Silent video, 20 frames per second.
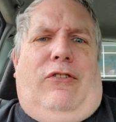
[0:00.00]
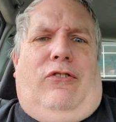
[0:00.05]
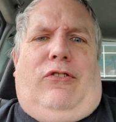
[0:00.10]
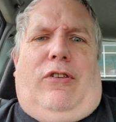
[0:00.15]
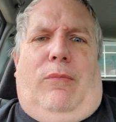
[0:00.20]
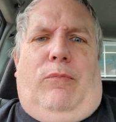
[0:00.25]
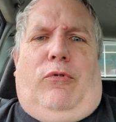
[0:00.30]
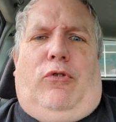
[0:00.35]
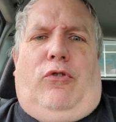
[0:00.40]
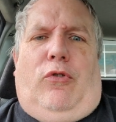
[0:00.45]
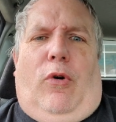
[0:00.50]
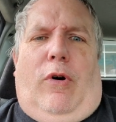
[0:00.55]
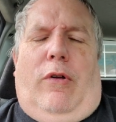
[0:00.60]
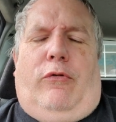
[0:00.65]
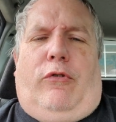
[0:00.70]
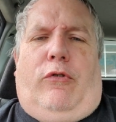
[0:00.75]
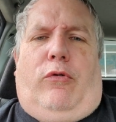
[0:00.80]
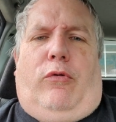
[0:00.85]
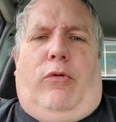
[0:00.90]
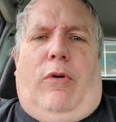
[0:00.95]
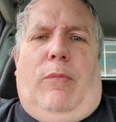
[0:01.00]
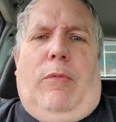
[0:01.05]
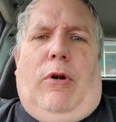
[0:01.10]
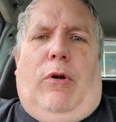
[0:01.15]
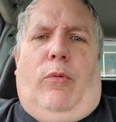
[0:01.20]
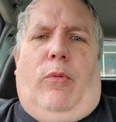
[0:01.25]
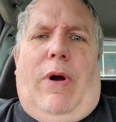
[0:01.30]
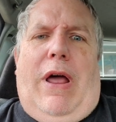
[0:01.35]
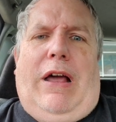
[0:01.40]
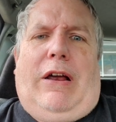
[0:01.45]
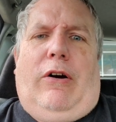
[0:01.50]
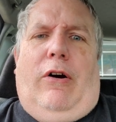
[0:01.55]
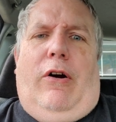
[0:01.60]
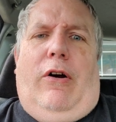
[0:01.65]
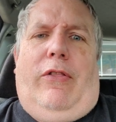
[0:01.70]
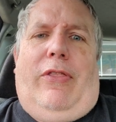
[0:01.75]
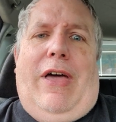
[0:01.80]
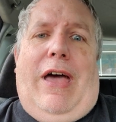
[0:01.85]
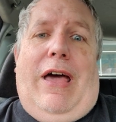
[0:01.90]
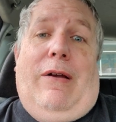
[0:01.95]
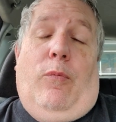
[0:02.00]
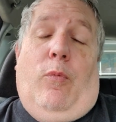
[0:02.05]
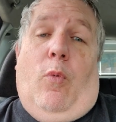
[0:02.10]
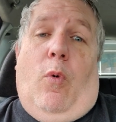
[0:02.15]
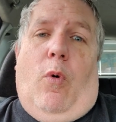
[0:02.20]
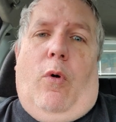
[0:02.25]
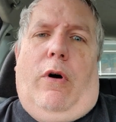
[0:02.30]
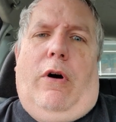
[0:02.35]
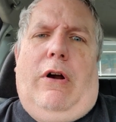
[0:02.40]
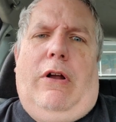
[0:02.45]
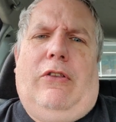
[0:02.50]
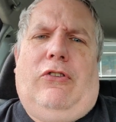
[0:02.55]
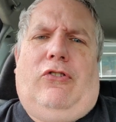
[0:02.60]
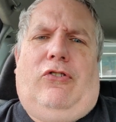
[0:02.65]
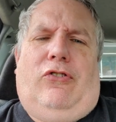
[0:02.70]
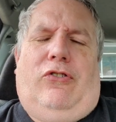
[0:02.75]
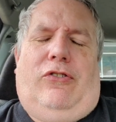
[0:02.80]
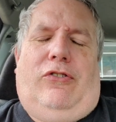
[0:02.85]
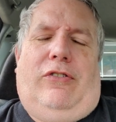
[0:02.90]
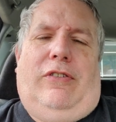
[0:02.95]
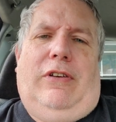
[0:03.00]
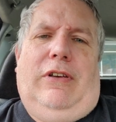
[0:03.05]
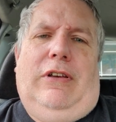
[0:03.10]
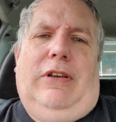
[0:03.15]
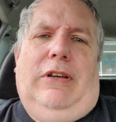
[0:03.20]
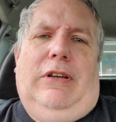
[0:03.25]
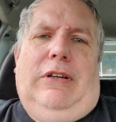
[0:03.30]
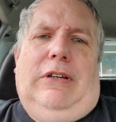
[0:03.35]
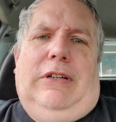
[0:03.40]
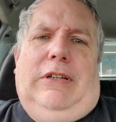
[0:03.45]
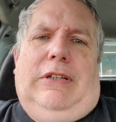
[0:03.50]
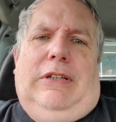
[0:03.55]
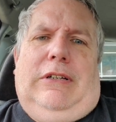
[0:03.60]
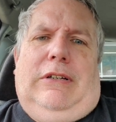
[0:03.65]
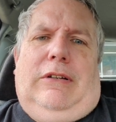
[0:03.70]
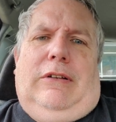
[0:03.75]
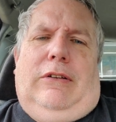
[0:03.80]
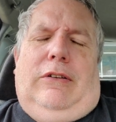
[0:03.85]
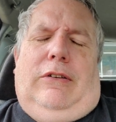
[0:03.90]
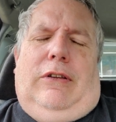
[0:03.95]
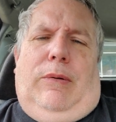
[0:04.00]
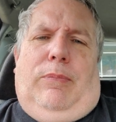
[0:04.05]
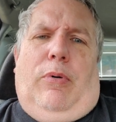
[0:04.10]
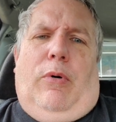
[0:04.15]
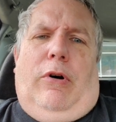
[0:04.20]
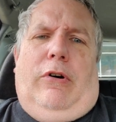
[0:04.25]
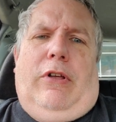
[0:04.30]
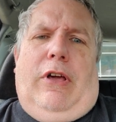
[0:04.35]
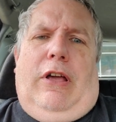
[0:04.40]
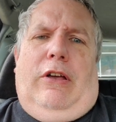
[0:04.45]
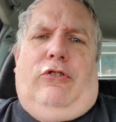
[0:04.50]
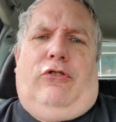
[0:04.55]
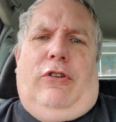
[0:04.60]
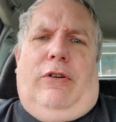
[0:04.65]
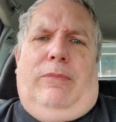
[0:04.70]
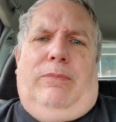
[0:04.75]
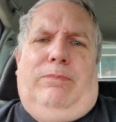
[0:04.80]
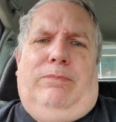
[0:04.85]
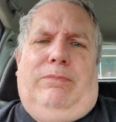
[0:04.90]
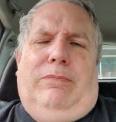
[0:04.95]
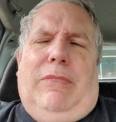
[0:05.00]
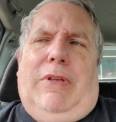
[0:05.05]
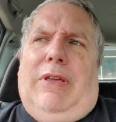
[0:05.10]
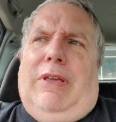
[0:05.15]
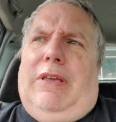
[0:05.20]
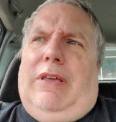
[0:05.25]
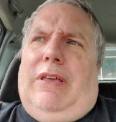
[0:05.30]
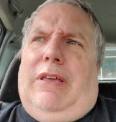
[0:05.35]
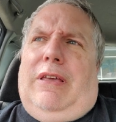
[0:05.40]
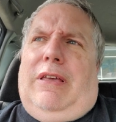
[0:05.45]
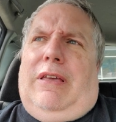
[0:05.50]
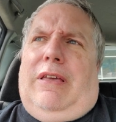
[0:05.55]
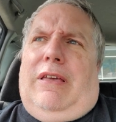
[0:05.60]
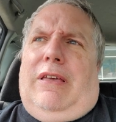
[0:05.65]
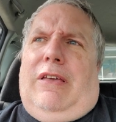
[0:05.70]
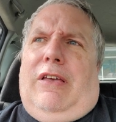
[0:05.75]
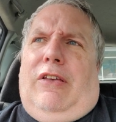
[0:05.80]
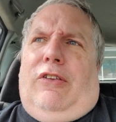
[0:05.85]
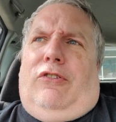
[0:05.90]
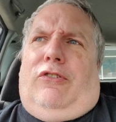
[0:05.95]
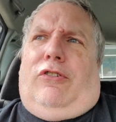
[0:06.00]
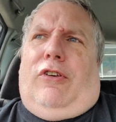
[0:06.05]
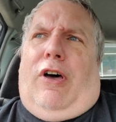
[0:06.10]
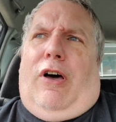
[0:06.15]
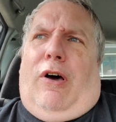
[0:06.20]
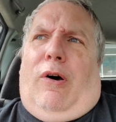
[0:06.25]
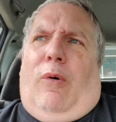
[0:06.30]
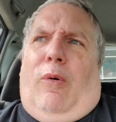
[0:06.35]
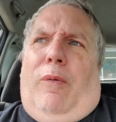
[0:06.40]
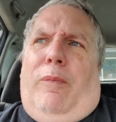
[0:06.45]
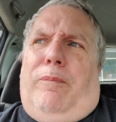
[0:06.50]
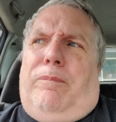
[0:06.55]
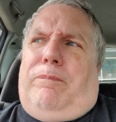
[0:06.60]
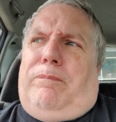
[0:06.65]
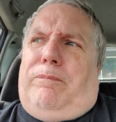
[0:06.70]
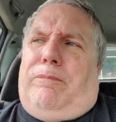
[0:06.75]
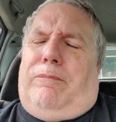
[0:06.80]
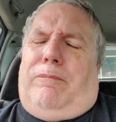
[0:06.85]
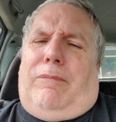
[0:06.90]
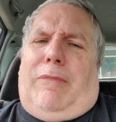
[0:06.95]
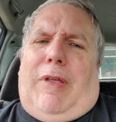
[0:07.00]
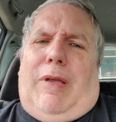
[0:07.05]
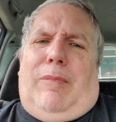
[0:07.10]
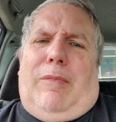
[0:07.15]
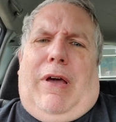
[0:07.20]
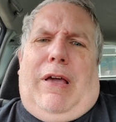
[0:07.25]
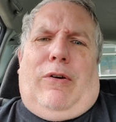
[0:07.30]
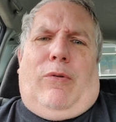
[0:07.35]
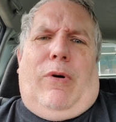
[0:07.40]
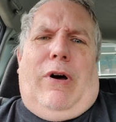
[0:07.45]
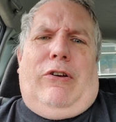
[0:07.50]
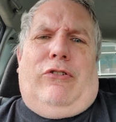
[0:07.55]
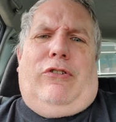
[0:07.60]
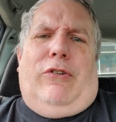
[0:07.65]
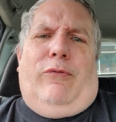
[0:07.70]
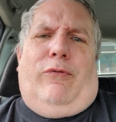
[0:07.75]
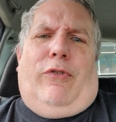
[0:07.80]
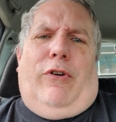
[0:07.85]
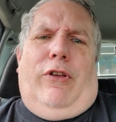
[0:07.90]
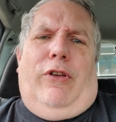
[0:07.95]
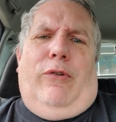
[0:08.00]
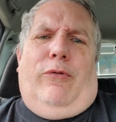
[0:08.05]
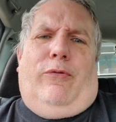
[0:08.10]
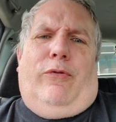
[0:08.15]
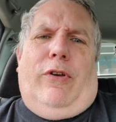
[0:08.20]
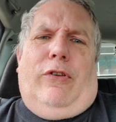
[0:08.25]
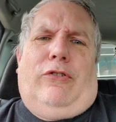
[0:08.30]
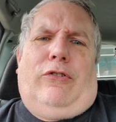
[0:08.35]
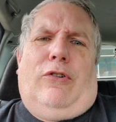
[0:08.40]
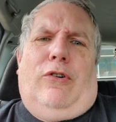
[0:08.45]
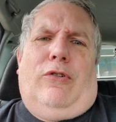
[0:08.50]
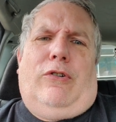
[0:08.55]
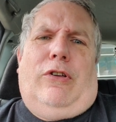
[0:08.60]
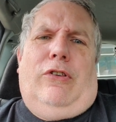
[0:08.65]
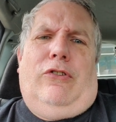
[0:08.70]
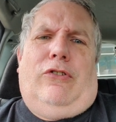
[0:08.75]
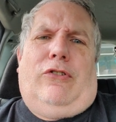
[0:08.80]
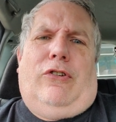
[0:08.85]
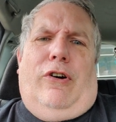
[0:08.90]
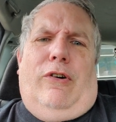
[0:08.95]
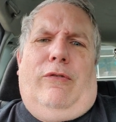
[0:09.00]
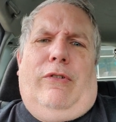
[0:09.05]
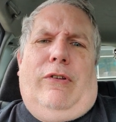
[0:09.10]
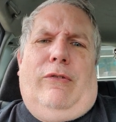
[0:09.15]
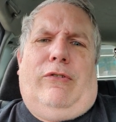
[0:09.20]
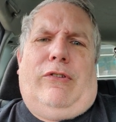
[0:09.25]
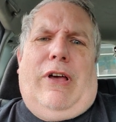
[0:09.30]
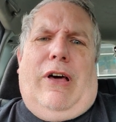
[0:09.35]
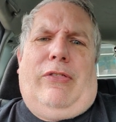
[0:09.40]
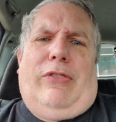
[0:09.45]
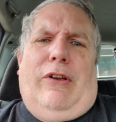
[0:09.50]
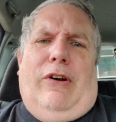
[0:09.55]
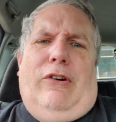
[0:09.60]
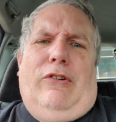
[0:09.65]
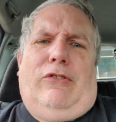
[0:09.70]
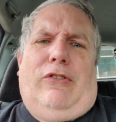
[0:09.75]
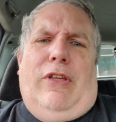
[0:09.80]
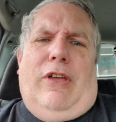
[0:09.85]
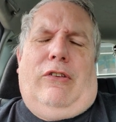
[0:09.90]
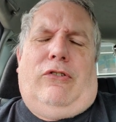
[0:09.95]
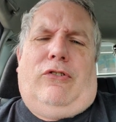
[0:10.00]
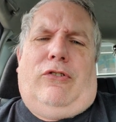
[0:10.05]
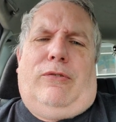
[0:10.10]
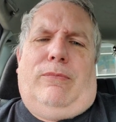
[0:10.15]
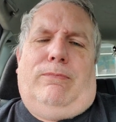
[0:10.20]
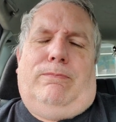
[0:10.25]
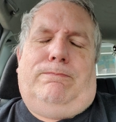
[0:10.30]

some sort of criminal record that warrants deportation. So, my question for you fiscal conservatives out there is this.